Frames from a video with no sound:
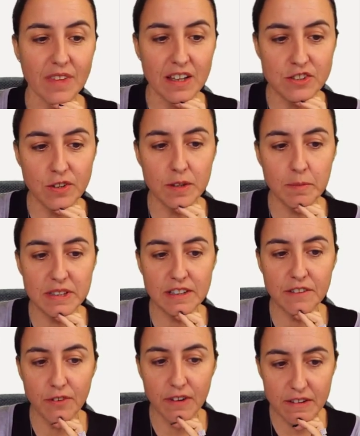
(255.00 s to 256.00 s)
So it means
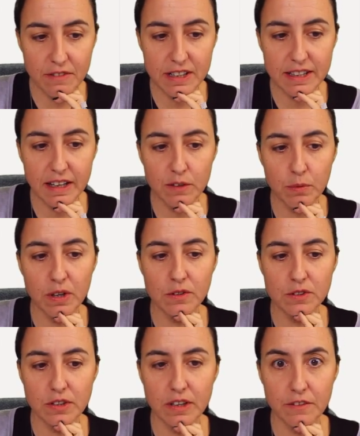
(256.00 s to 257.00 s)
that for every date, we're
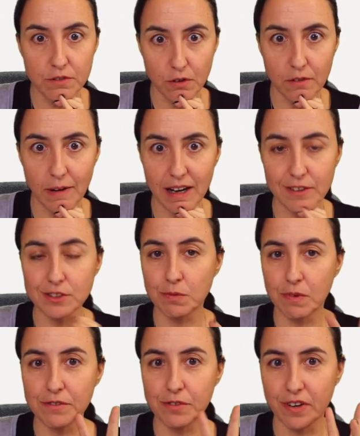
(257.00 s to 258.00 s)
going to get four values,
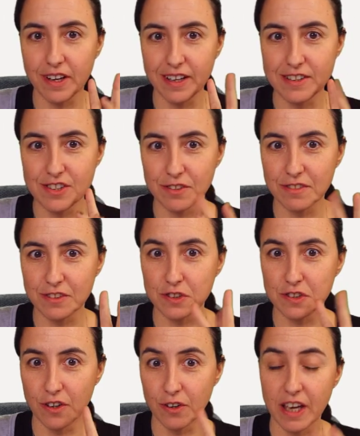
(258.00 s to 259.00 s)
one for each of
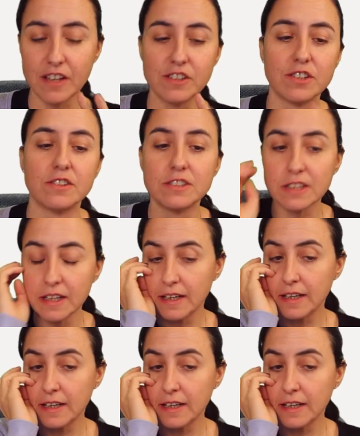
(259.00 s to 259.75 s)
those locations.